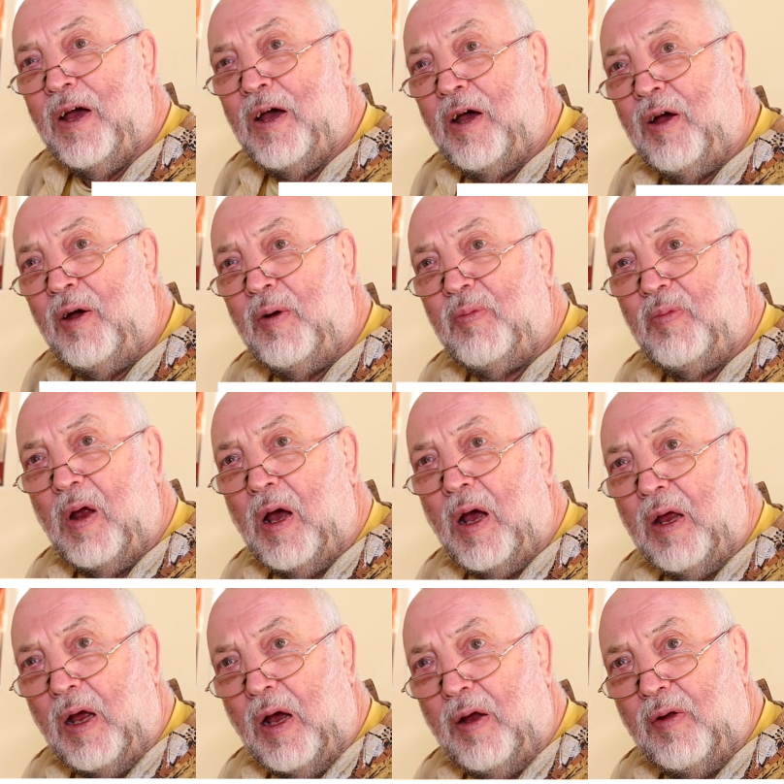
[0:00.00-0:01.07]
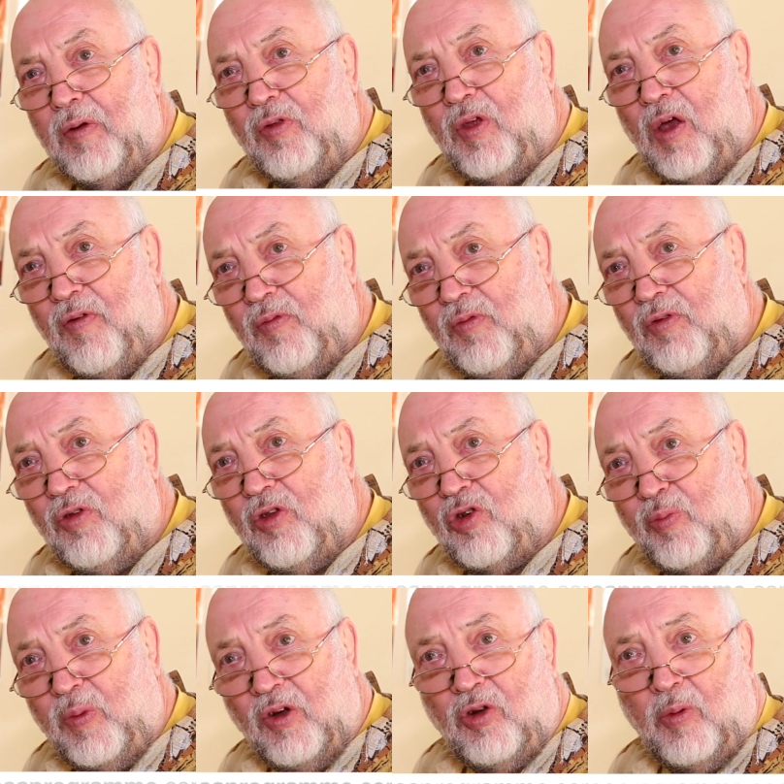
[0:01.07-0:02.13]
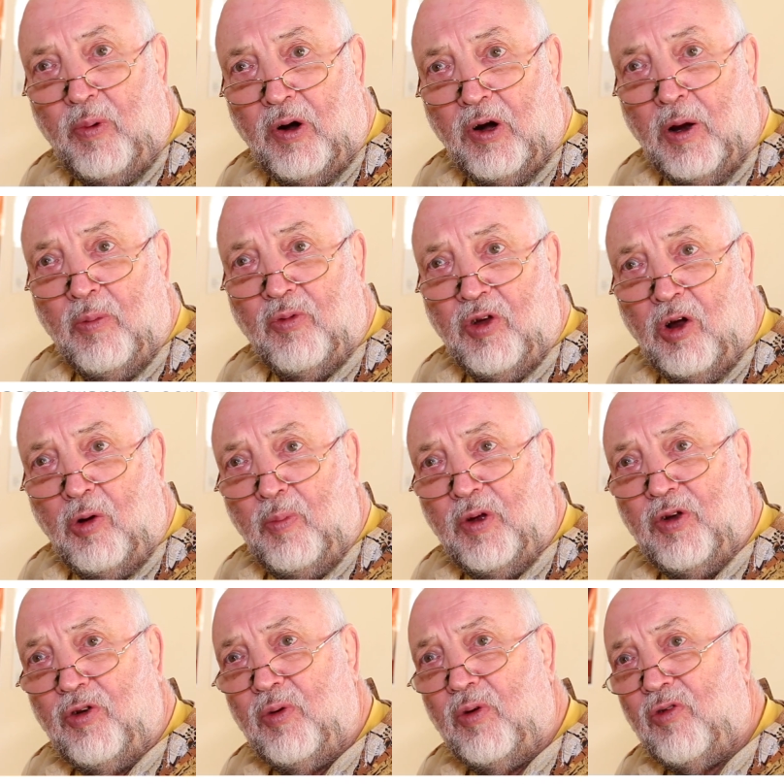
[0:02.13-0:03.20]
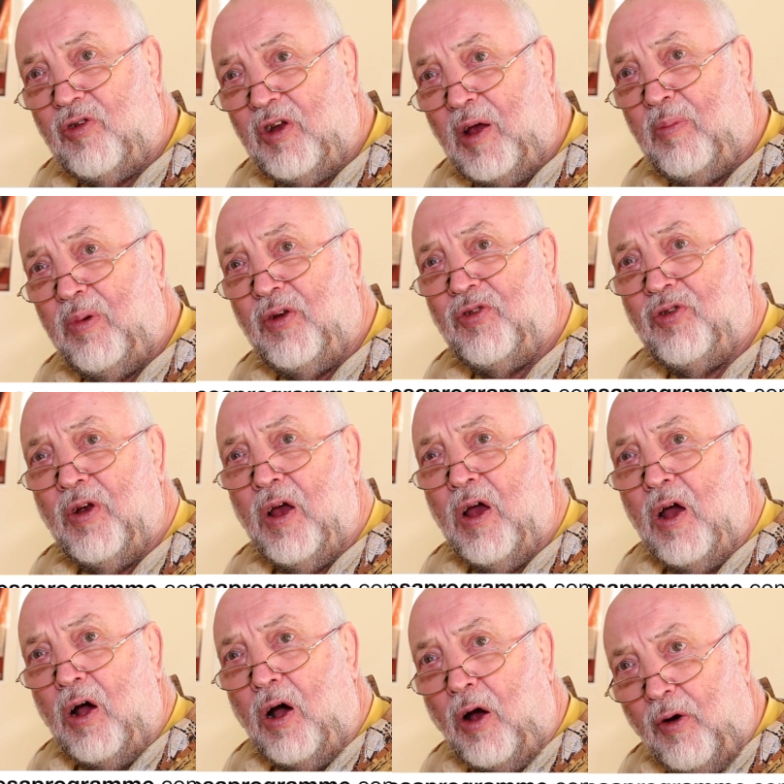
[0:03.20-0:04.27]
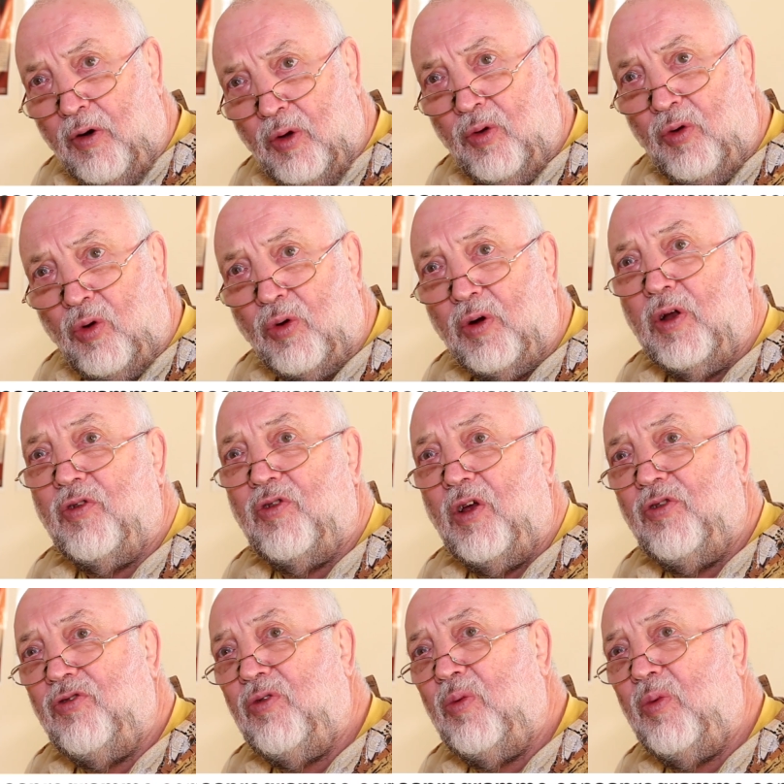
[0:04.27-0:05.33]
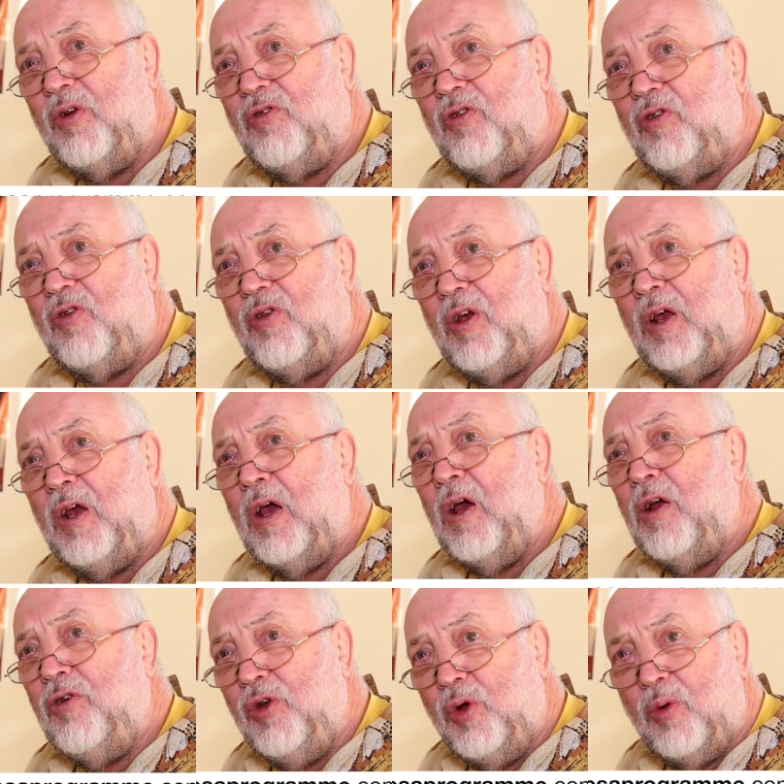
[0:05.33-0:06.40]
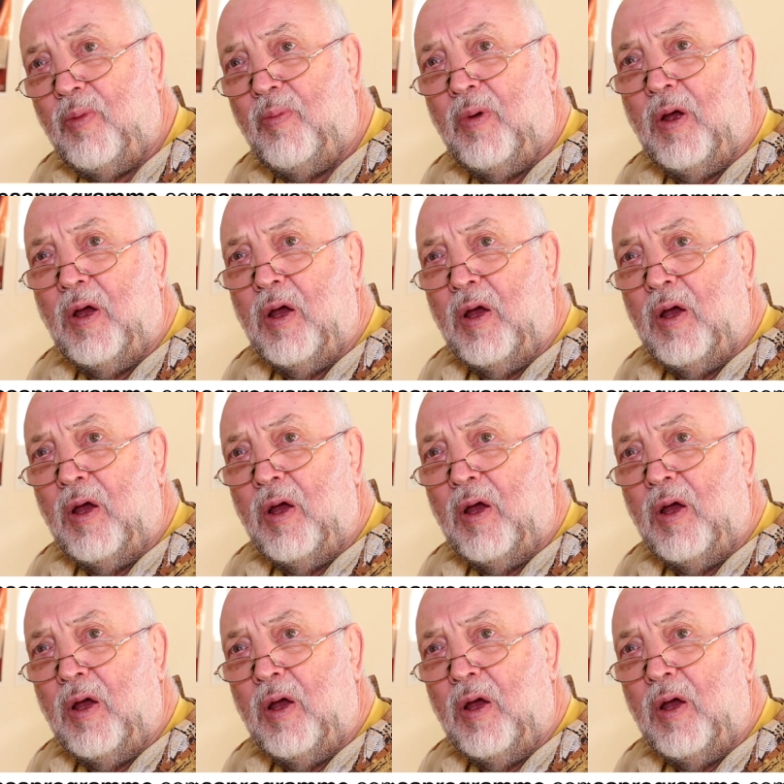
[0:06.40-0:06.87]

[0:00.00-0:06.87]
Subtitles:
The Shpresa program's helped me to establish our own organisation, which is the Newham